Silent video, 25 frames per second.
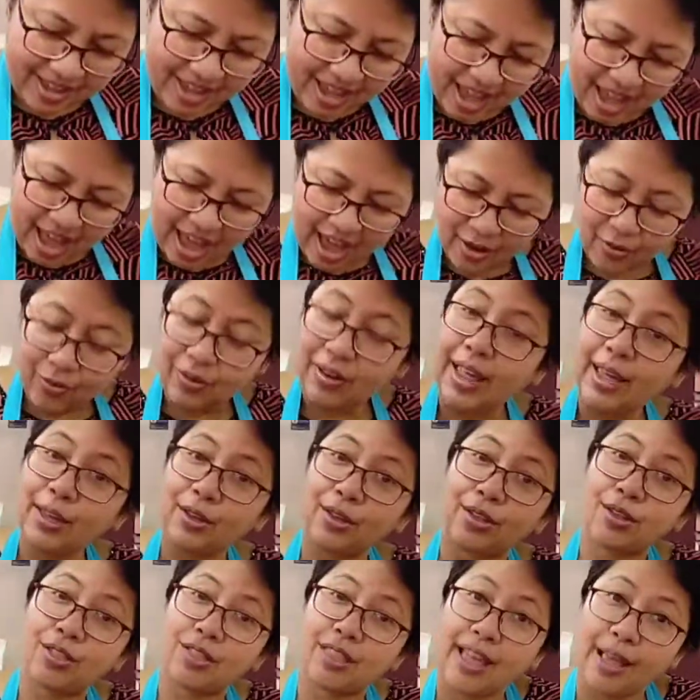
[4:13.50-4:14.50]
I would like to
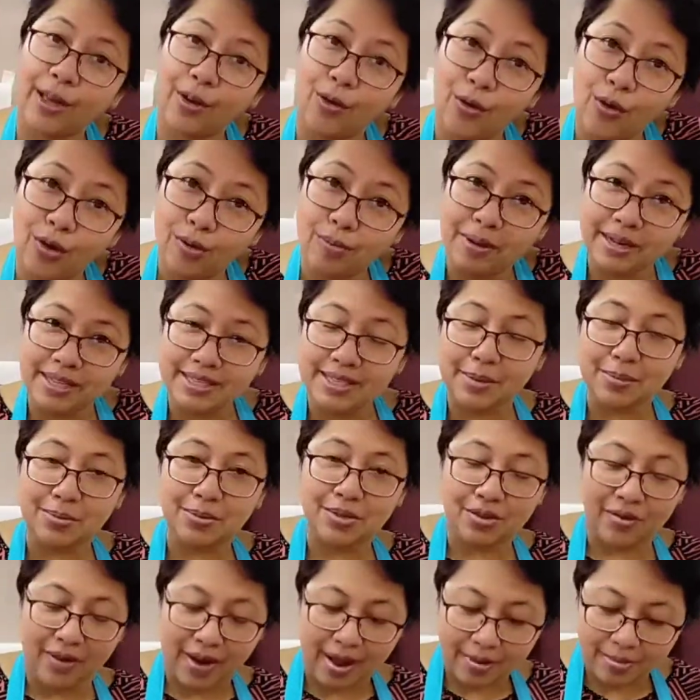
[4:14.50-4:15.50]
thank all my
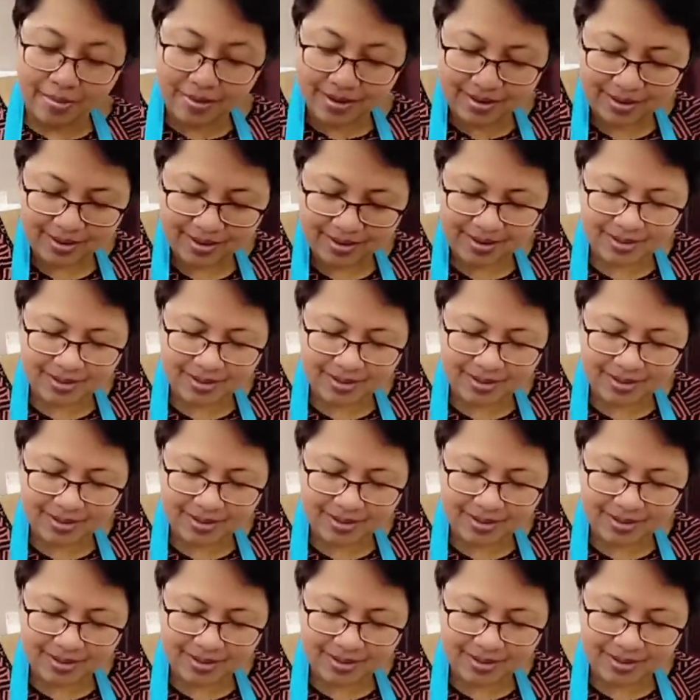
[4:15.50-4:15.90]
subscribers